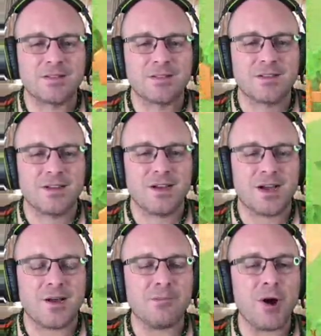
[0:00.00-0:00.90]
I
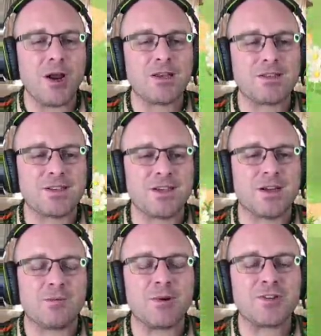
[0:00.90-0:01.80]
wanted to...
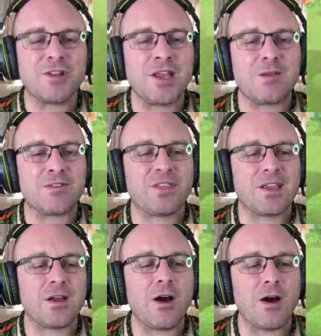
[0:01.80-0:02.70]
Originally, I was thinking, oh, it
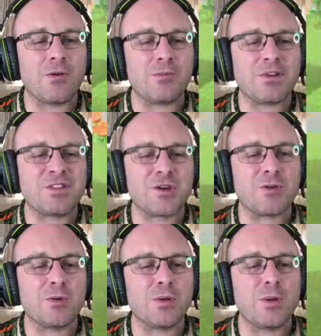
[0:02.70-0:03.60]
would be so cool to
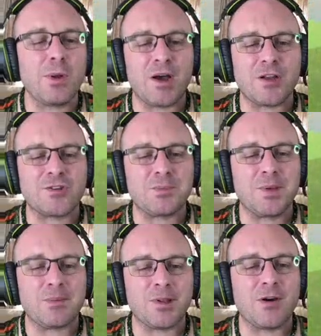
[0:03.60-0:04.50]
have a bunch of
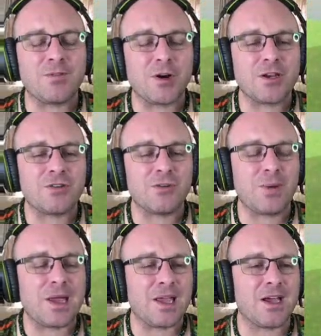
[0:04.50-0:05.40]
people over and
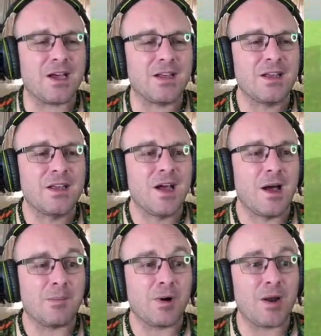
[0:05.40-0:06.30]
do a, uh, a
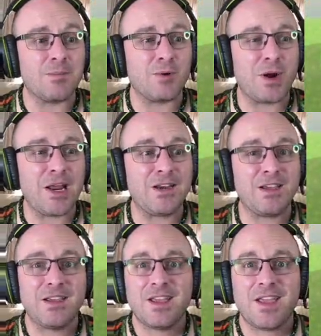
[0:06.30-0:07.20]
Pride Parade.
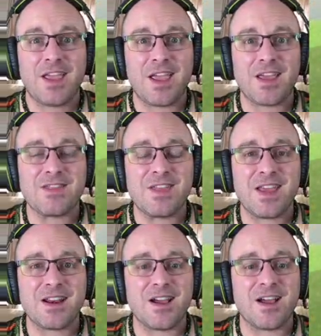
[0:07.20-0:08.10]
And then
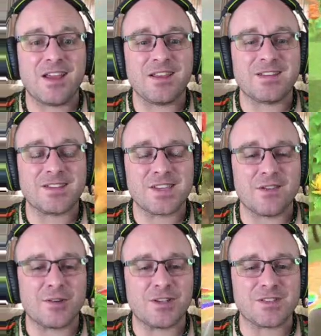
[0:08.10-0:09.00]
I
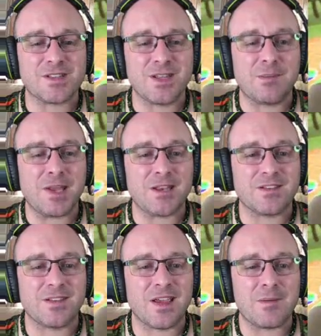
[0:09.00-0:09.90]
discovered there's a limit
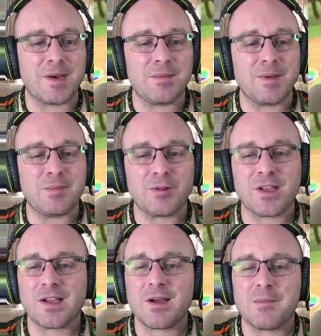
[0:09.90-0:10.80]
to how many people
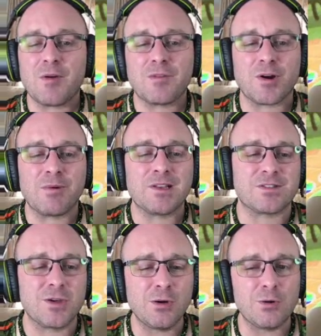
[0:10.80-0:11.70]
can come over at
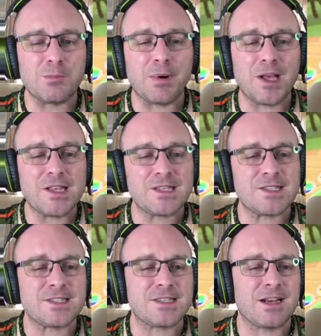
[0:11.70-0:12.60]
once. Ooh,
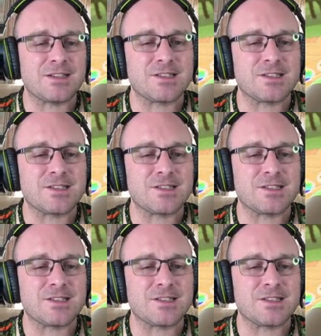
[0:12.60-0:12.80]
Buttons sent us a